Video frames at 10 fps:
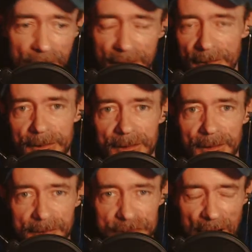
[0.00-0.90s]
at
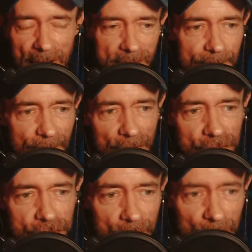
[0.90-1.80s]
the giant
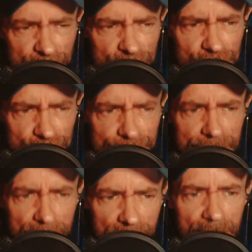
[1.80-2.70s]
picture, which is,
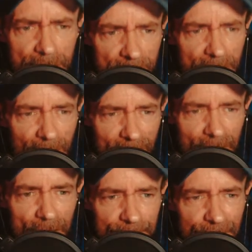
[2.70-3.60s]
I don't
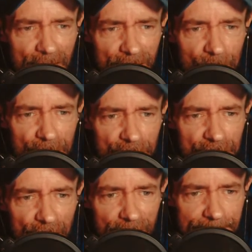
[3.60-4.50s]
know, pretty weird,
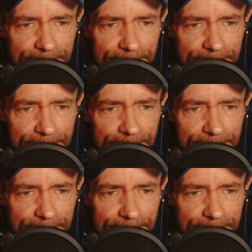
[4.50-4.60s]
right?